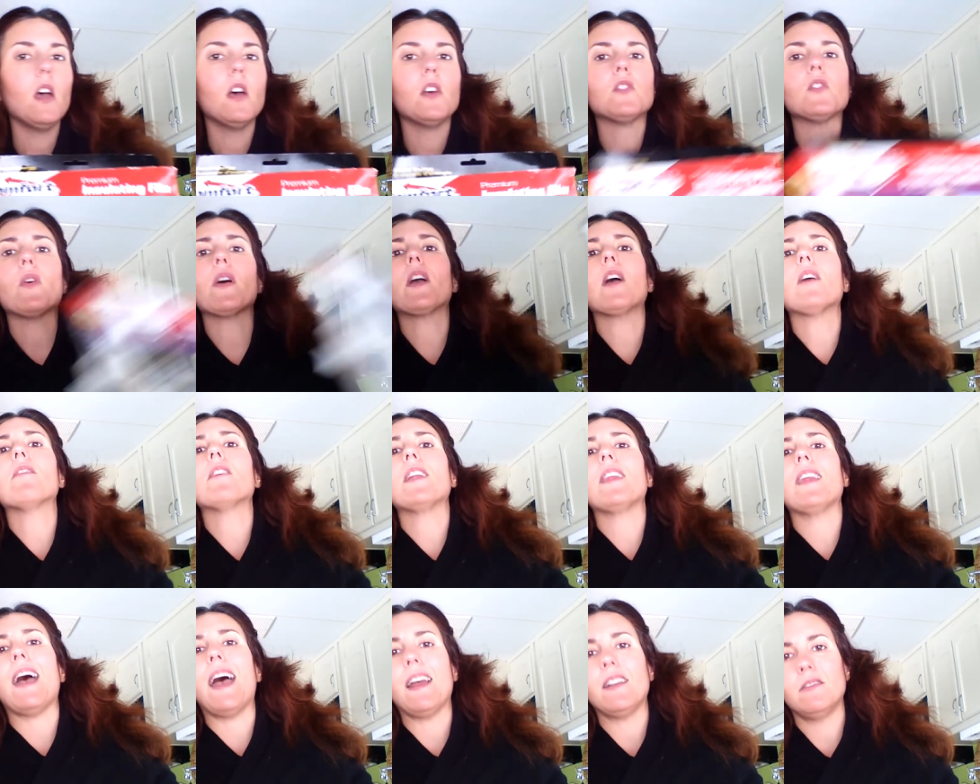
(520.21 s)
So I got rid
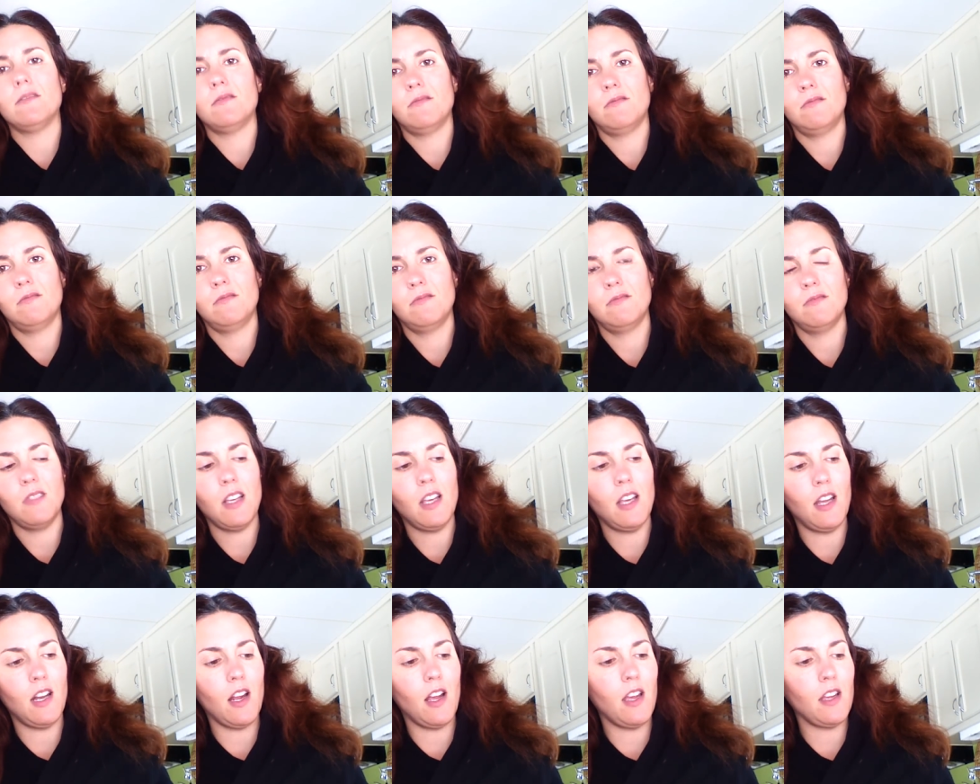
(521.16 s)
of that.
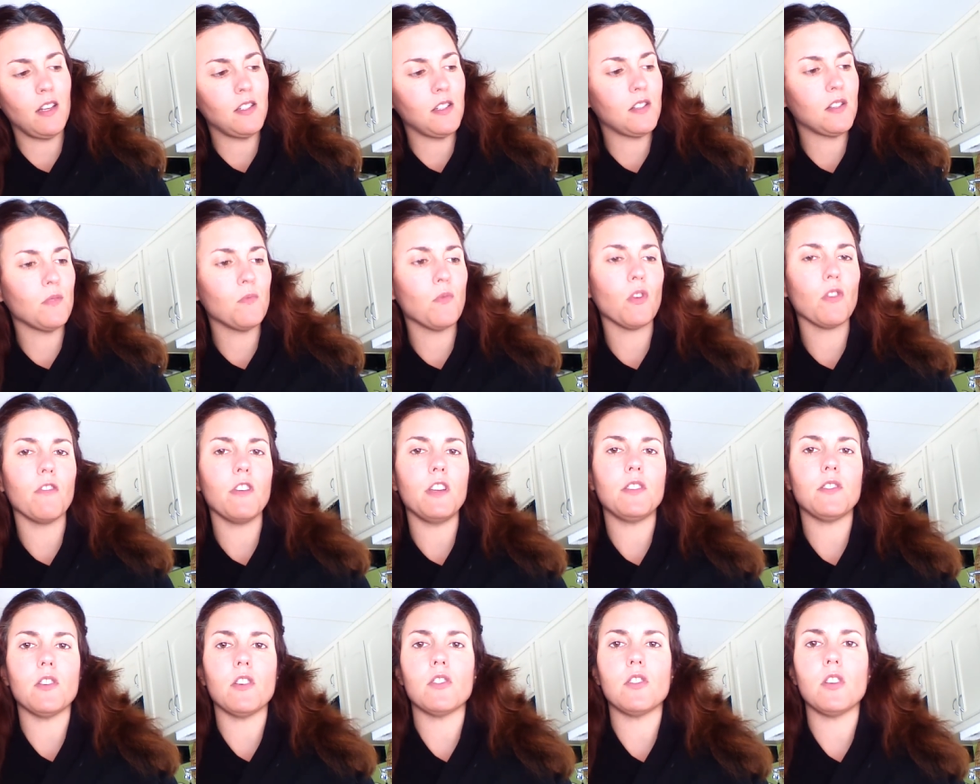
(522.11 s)
And I did some more
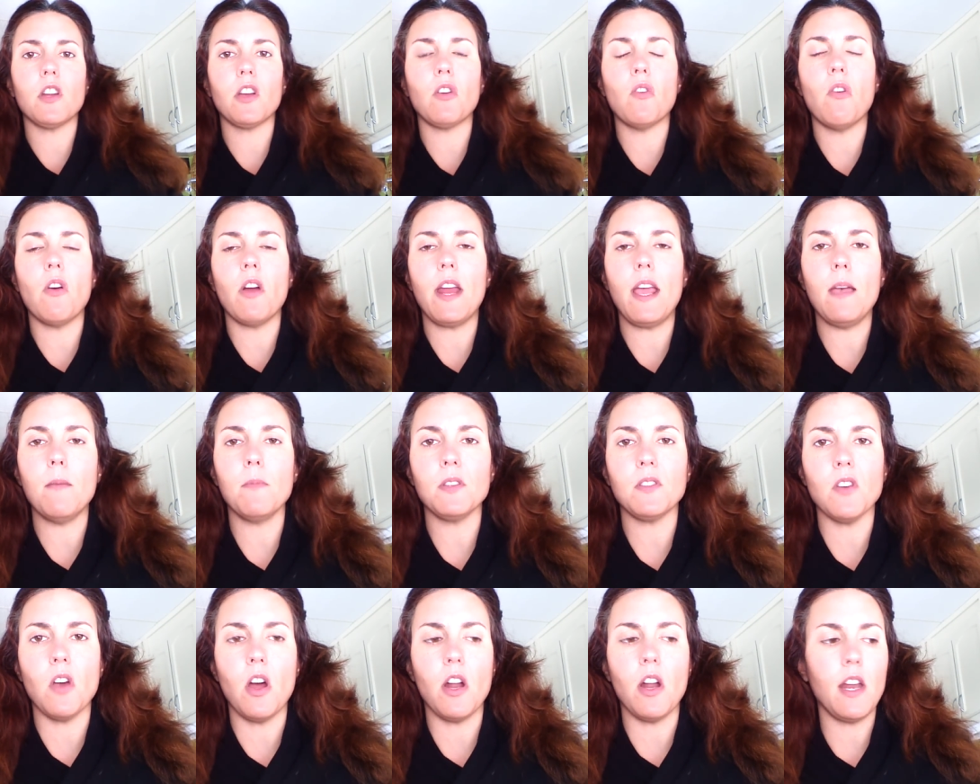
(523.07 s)
research. And I go on
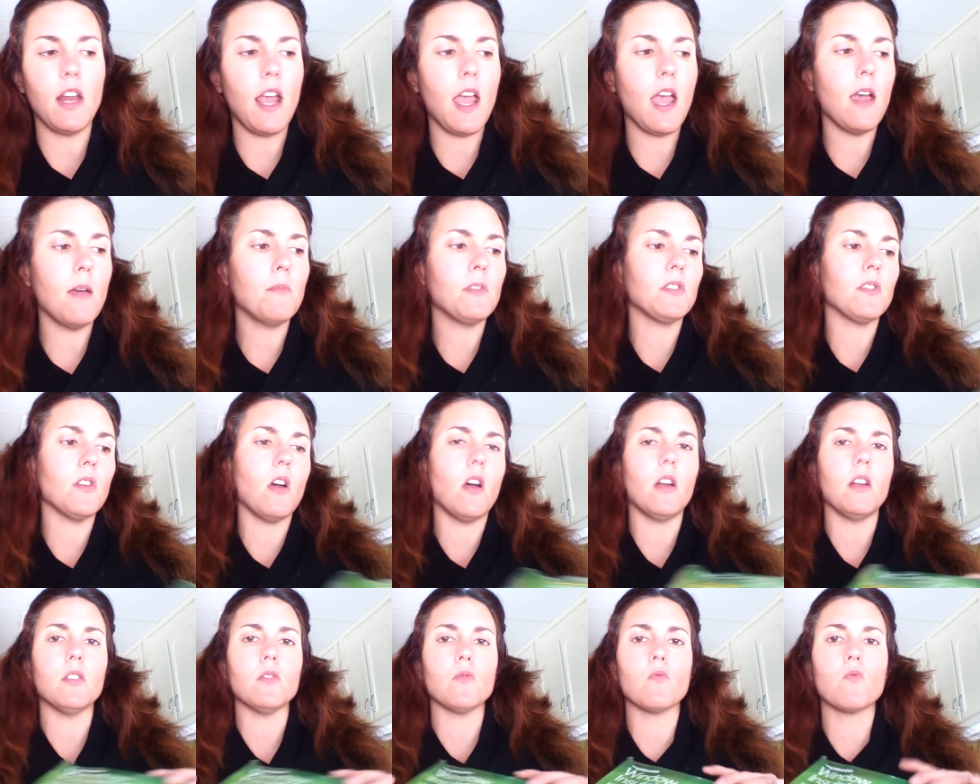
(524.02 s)
Amazon. And
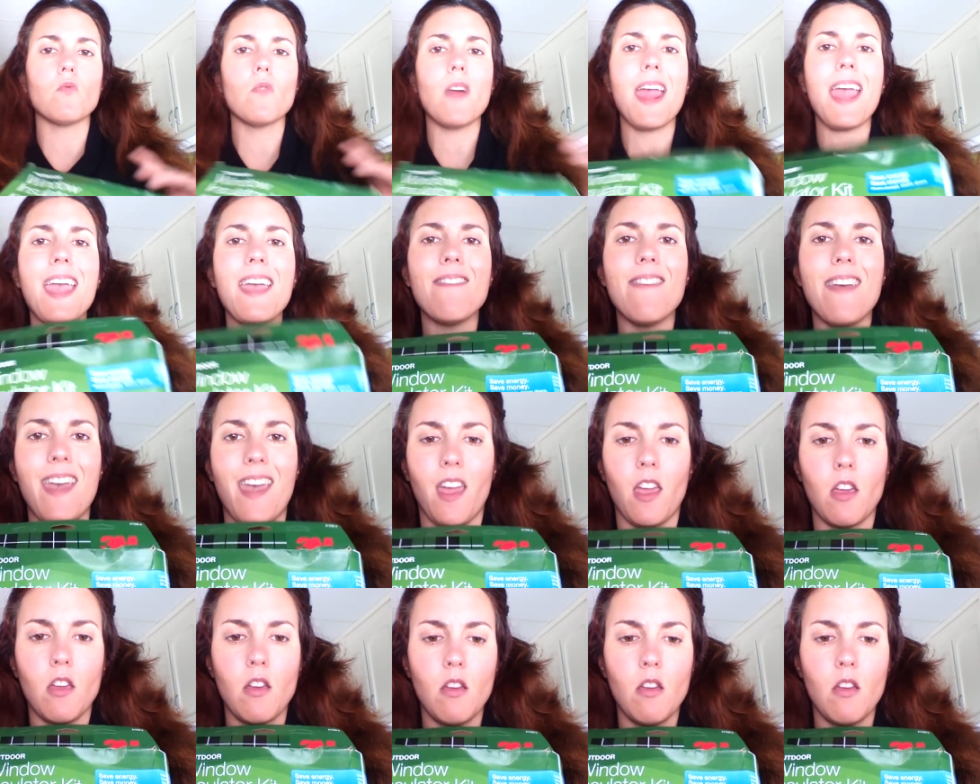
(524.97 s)
Amazon is raving,